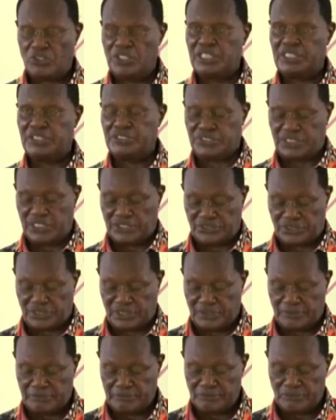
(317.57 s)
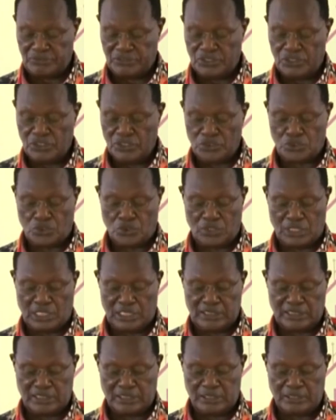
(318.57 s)
coexist so
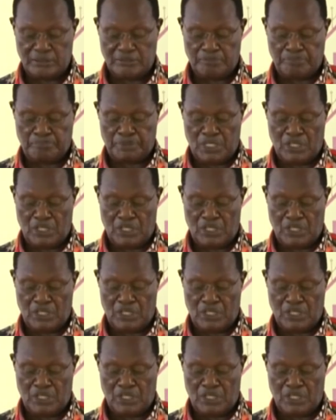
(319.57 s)
that